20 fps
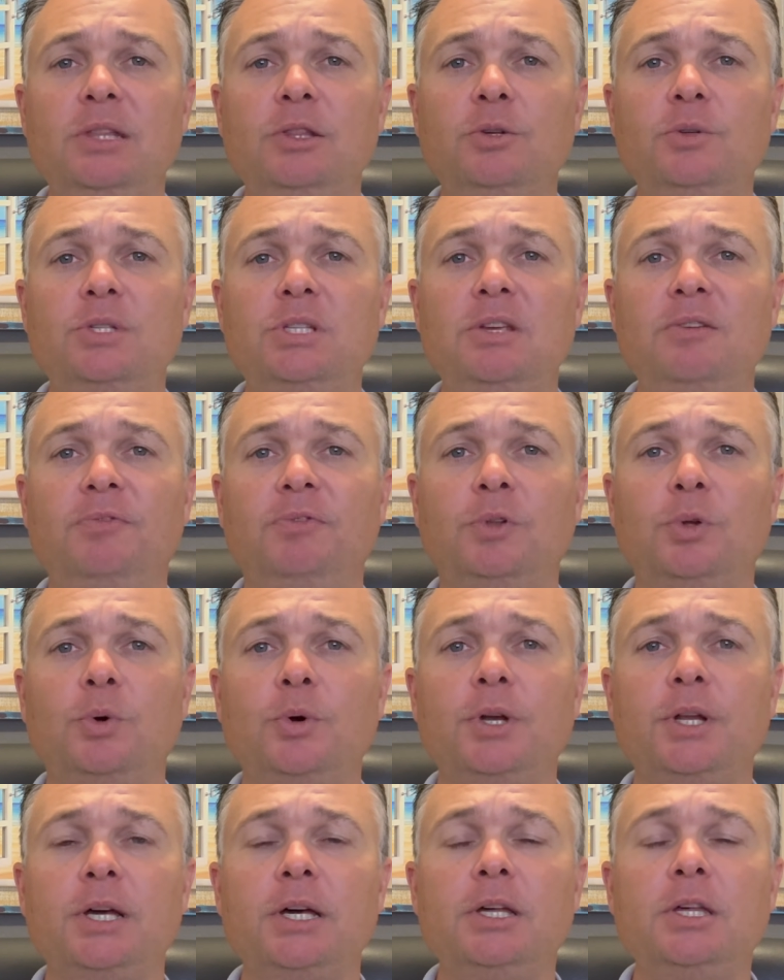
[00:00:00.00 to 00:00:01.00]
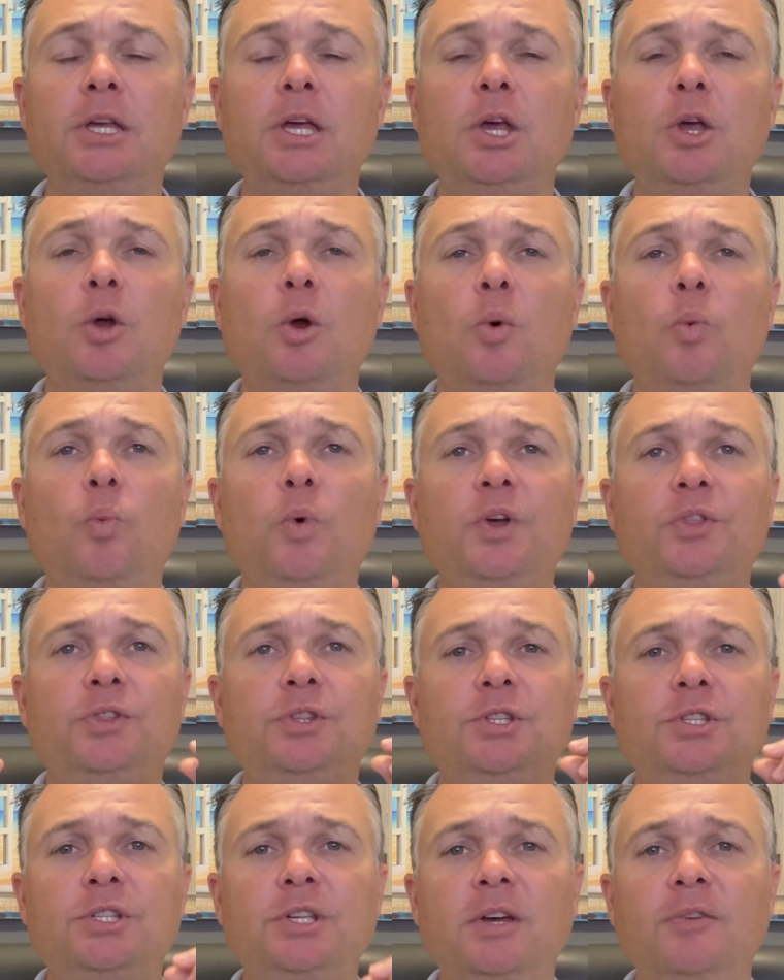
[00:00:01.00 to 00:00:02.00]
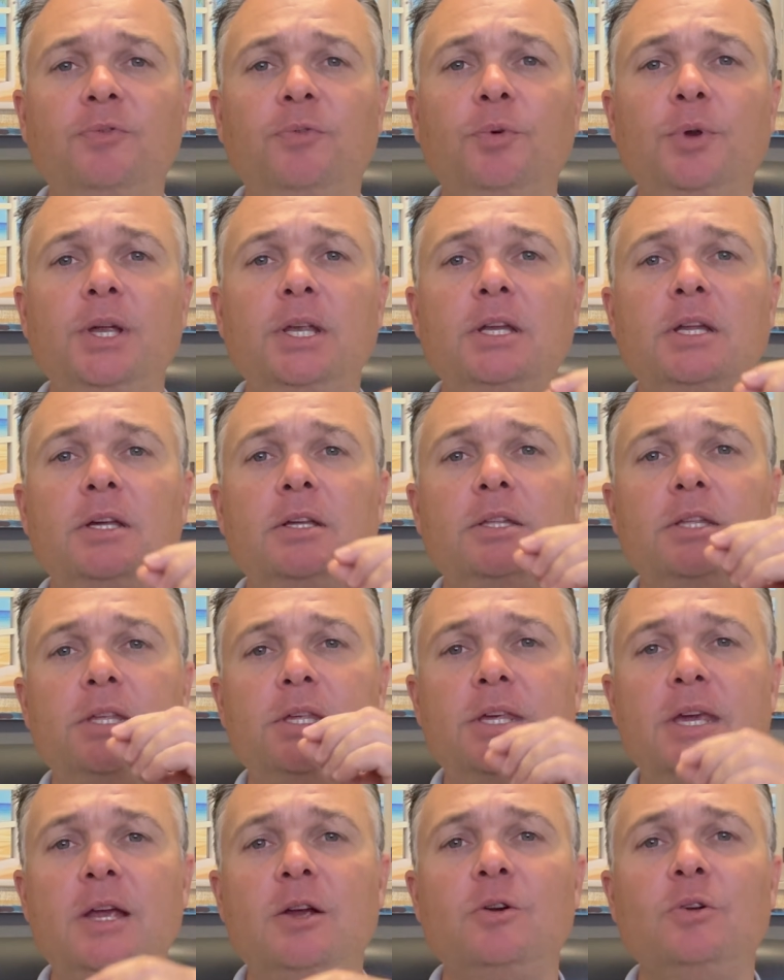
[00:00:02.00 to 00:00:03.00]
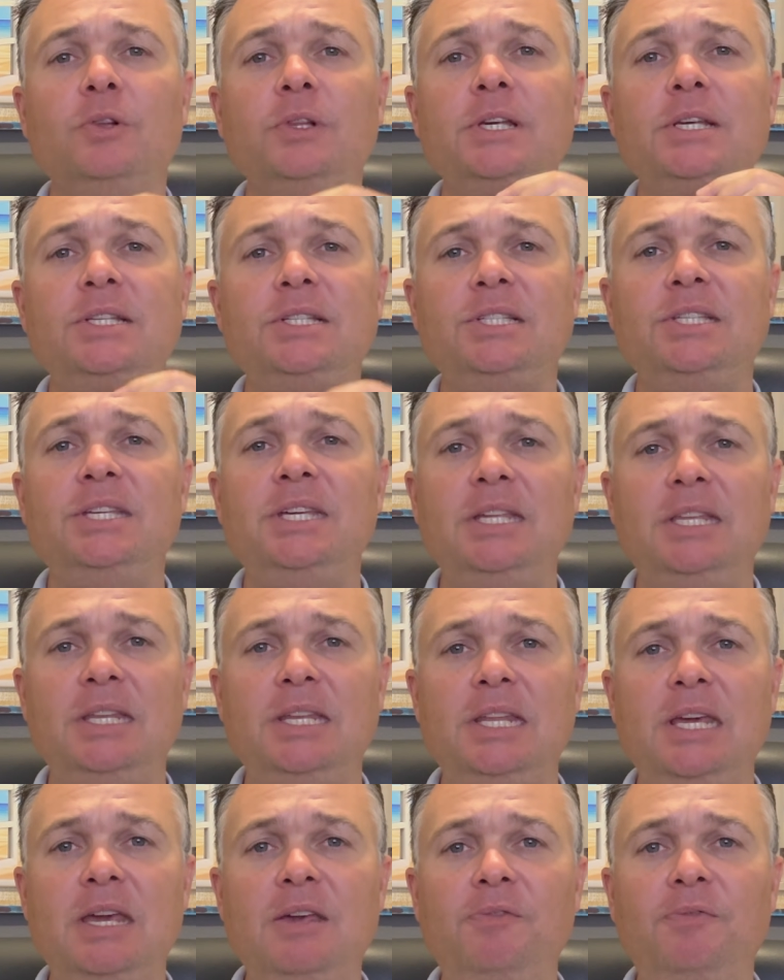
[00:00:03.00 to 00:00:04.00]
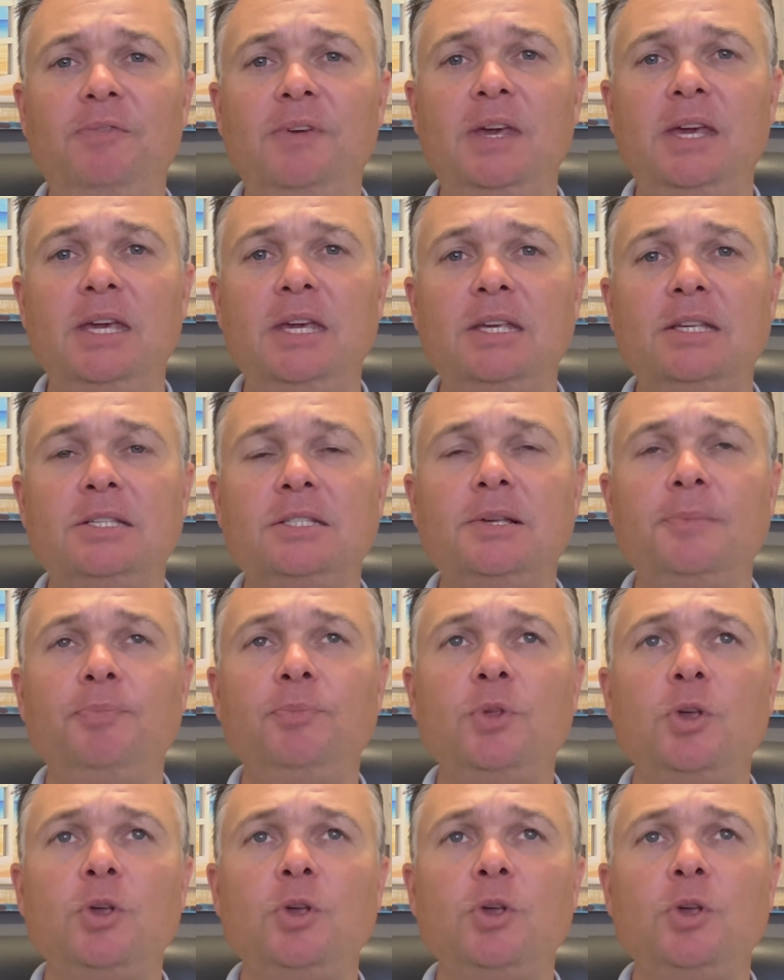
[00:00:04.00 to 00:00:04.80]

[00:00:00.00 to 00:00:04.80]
Lucie, Florida, with different yearly CDD fees,